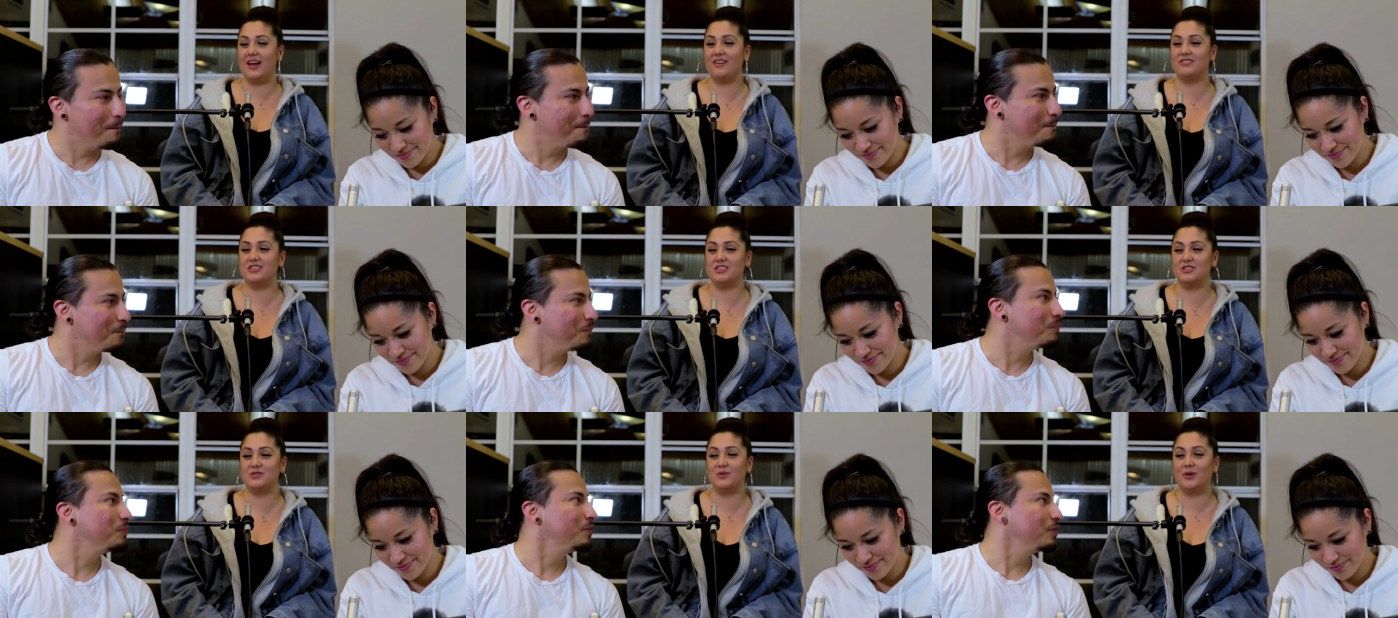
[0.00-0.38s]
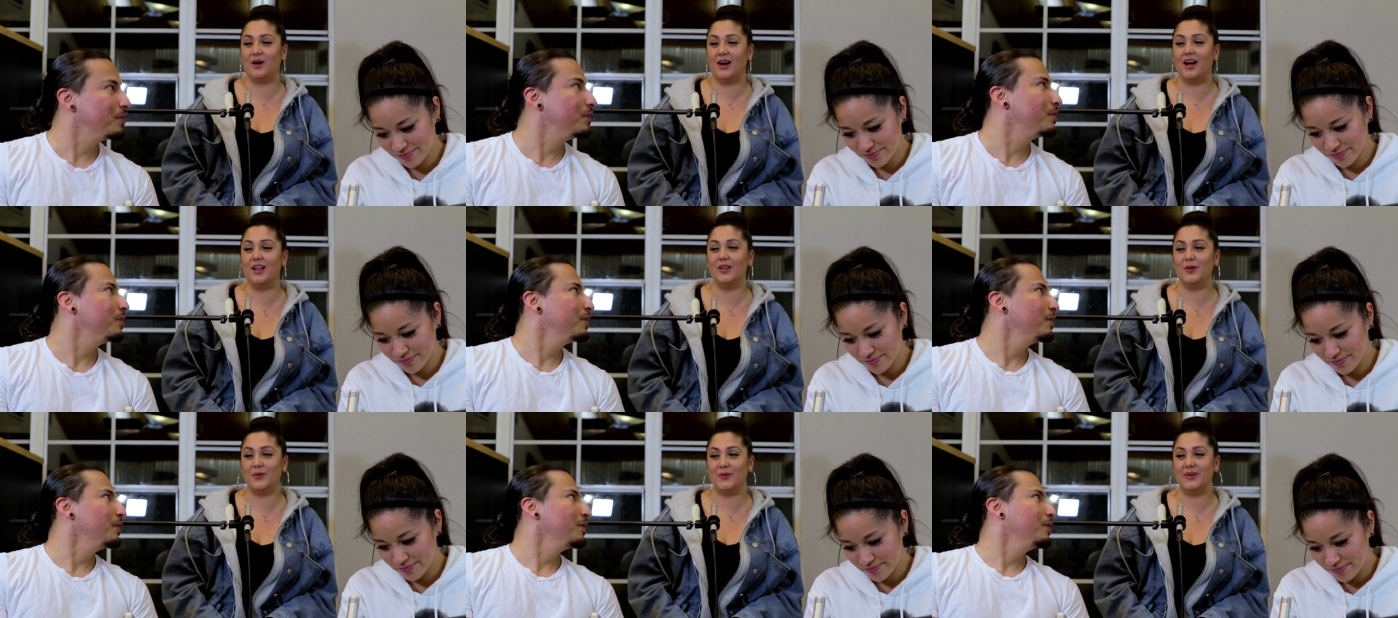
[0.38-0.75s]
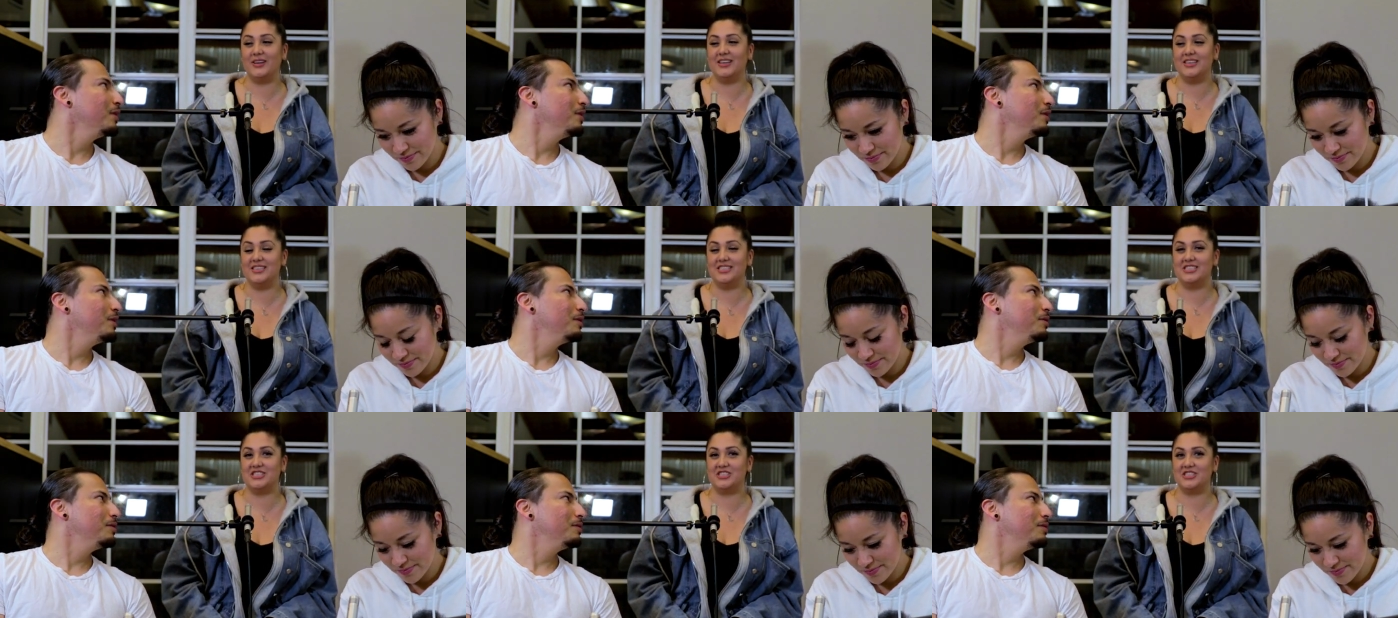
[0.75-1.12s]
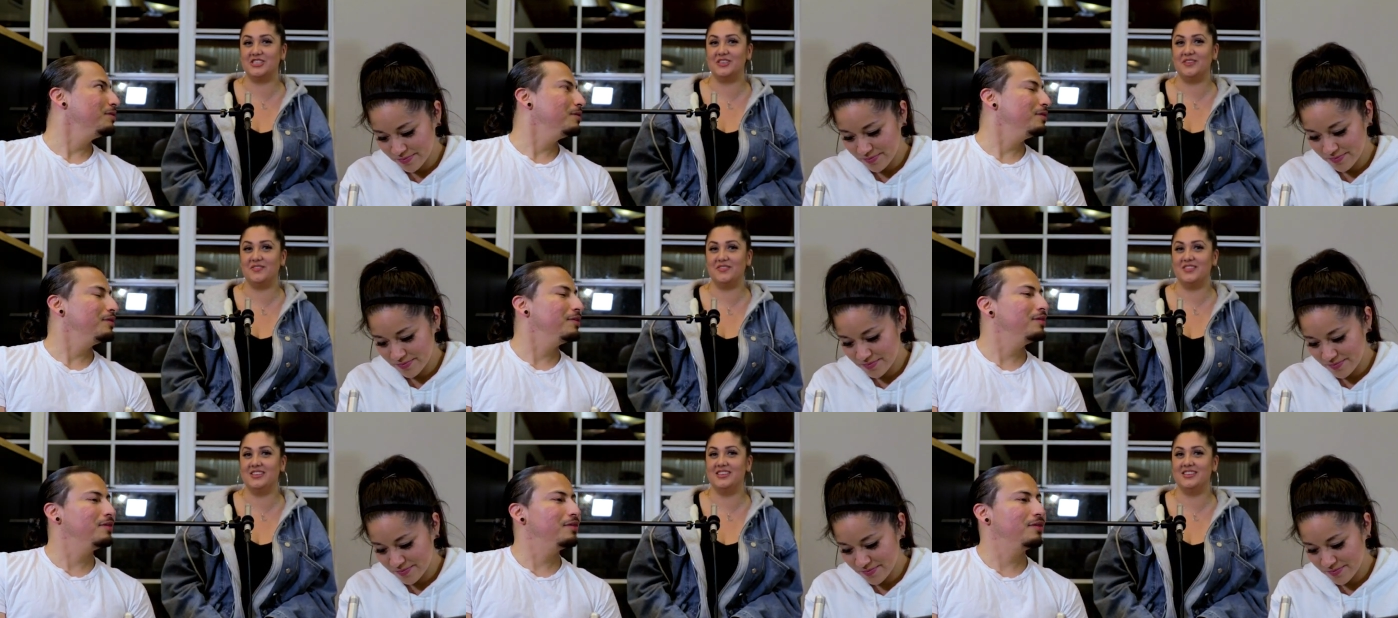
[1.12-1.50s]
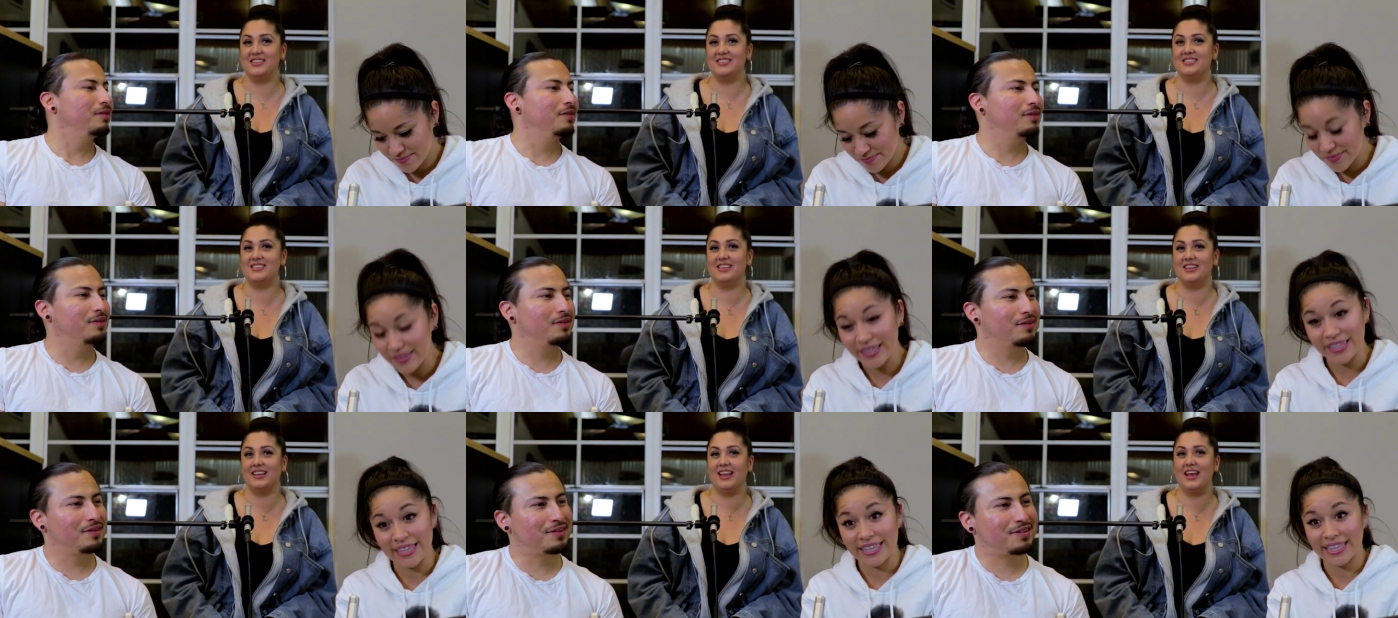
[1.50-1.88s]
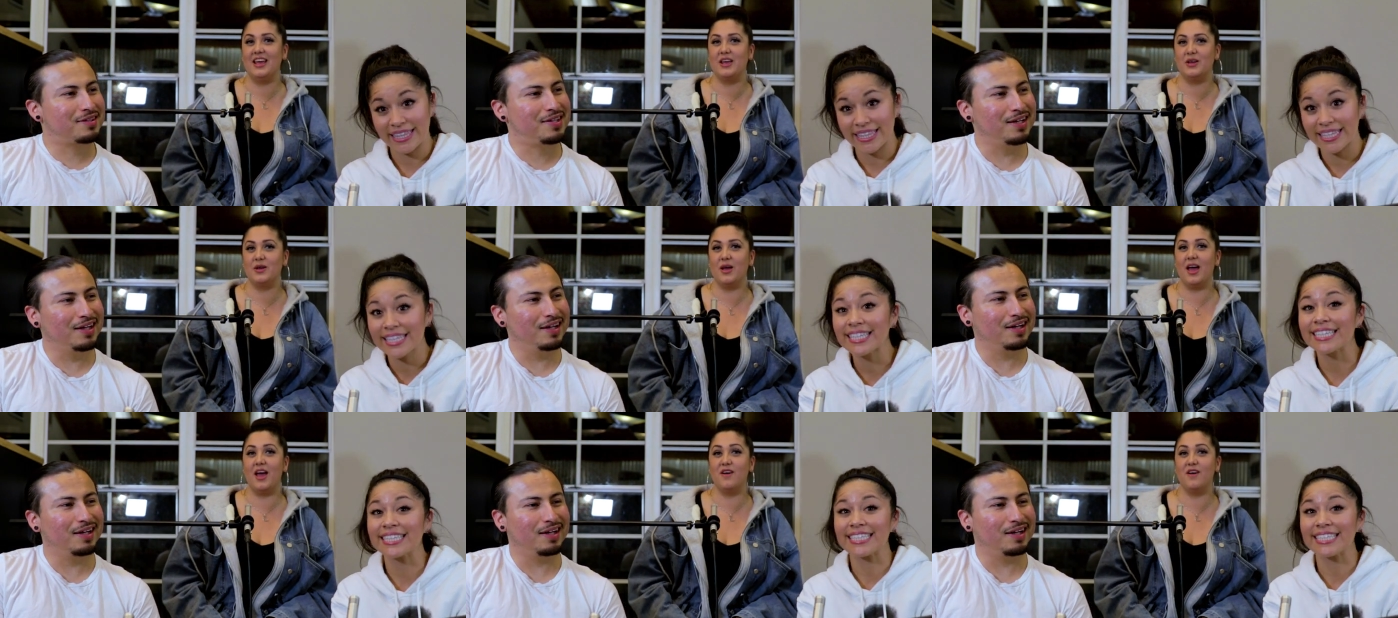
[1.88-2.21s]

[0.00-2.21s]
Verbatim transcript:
Speaker 1: have to do a Halloween edition of this, and like